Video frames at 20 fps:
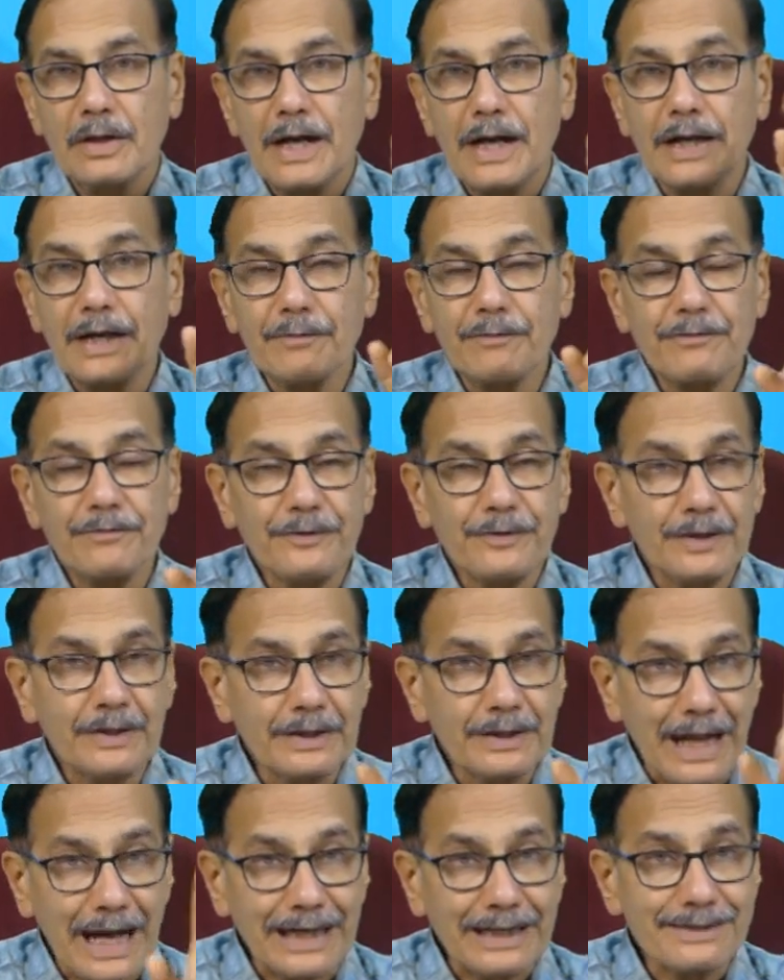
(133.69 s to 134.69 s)
And if
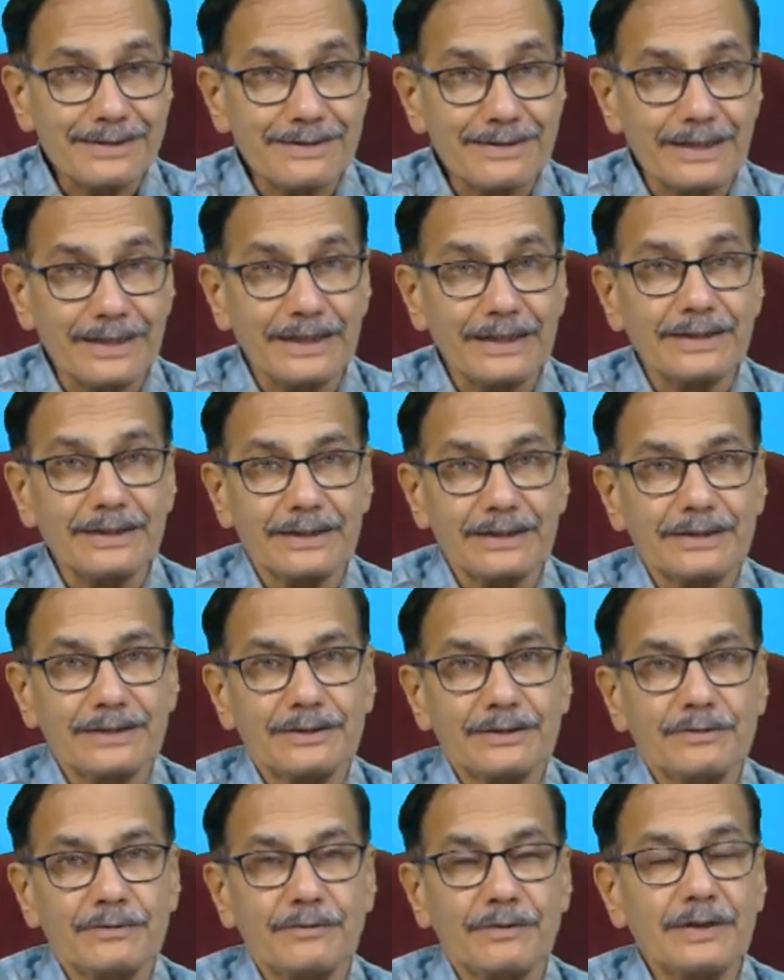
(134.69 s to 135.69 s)
in that state,
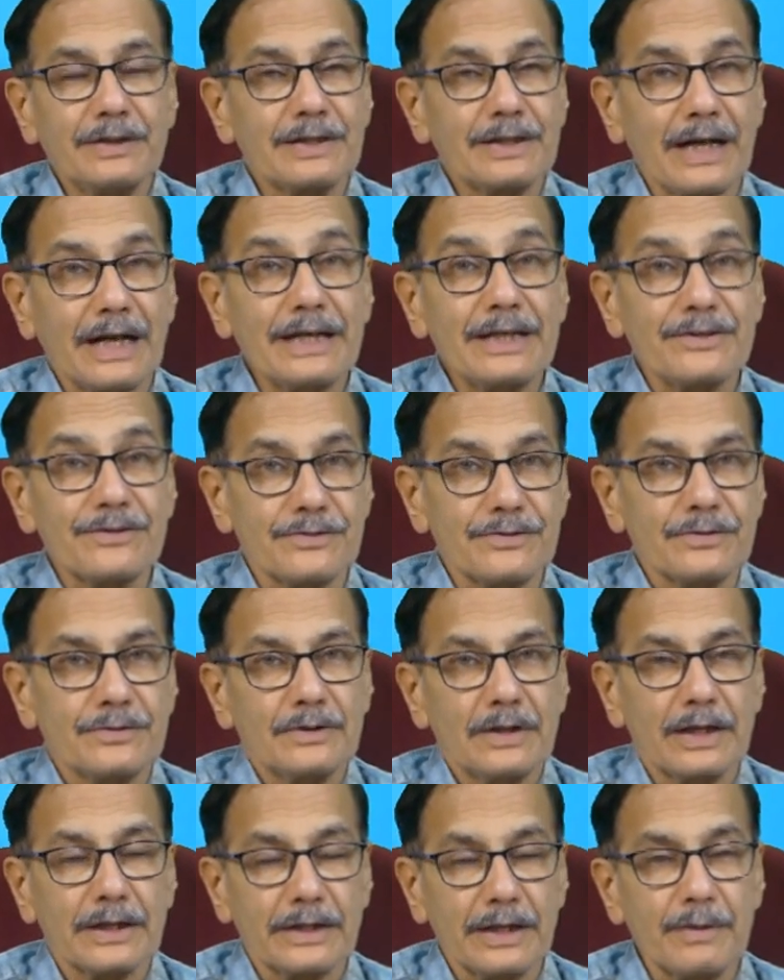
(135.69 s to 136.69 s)
one tries,
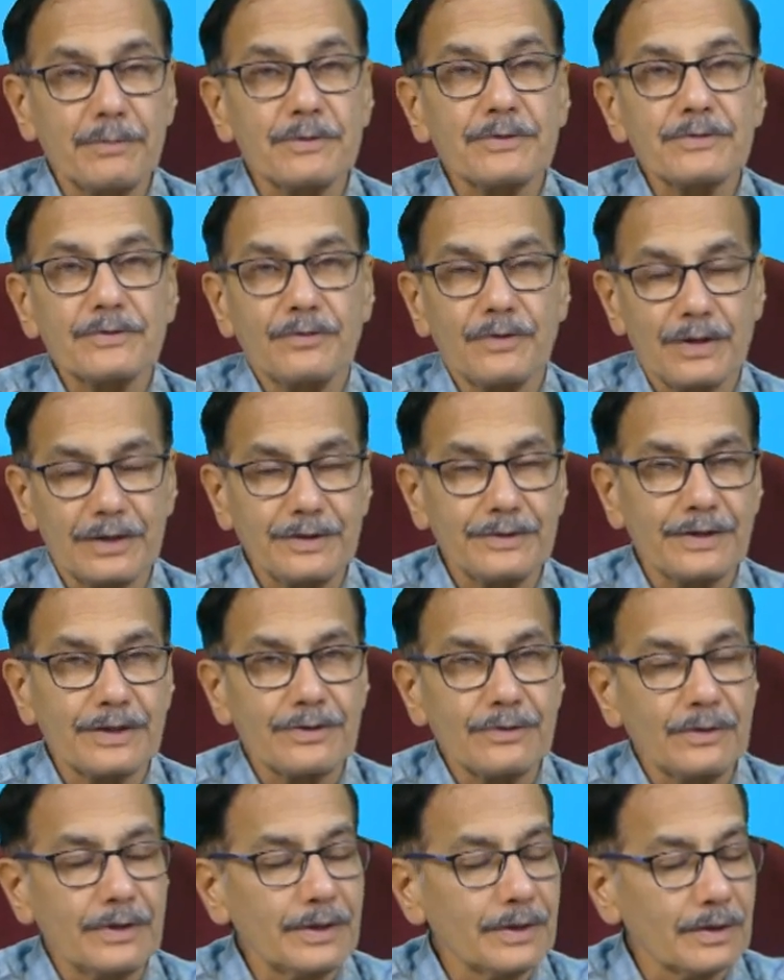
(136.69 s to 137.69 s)
attempts for the
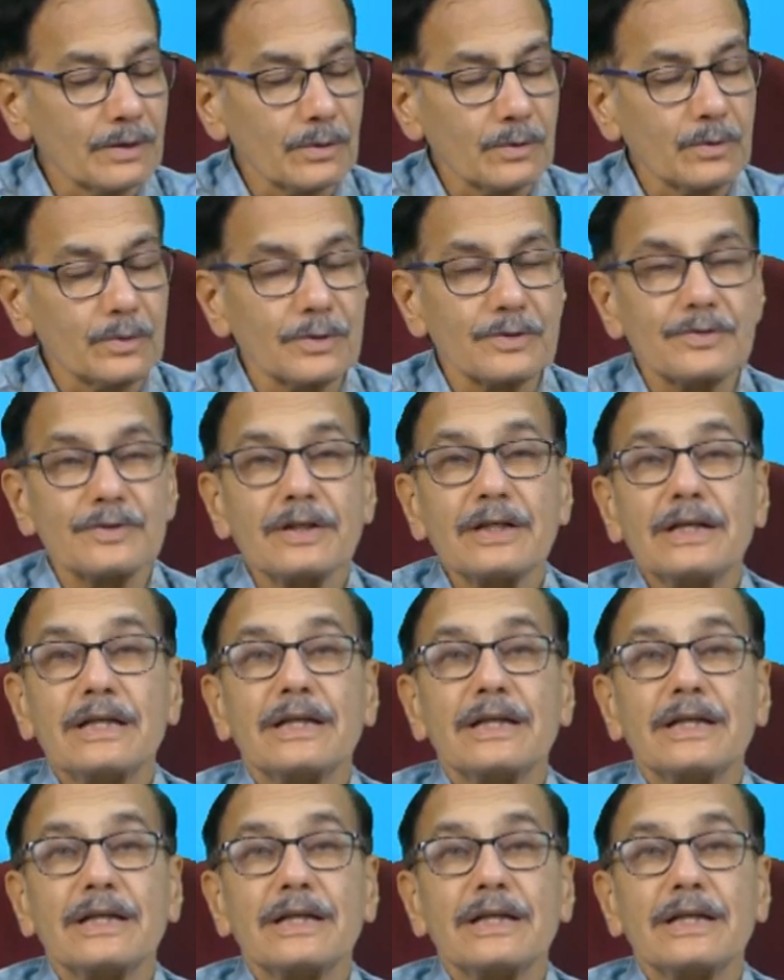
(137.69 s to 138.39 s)
sexual intercourse,